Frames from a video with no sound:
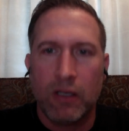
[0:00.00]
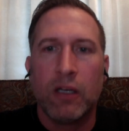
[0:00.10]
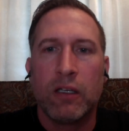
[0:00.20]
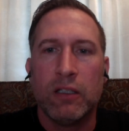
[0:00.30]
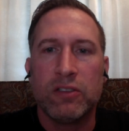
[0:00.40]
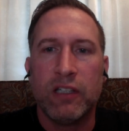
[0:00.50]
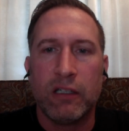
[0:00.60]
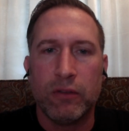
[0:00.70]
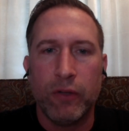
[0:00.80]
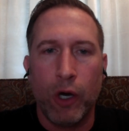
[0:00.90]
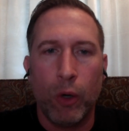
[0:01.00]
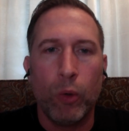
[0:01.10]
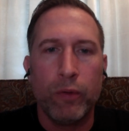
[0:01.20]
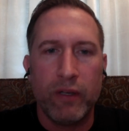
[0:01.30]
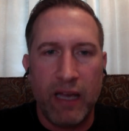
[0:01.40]
because they'll
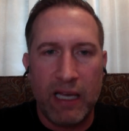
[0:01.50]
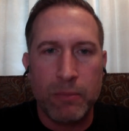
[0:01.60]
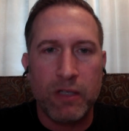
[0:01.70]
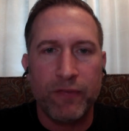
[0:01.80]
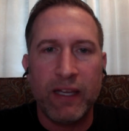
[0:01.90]
know the names of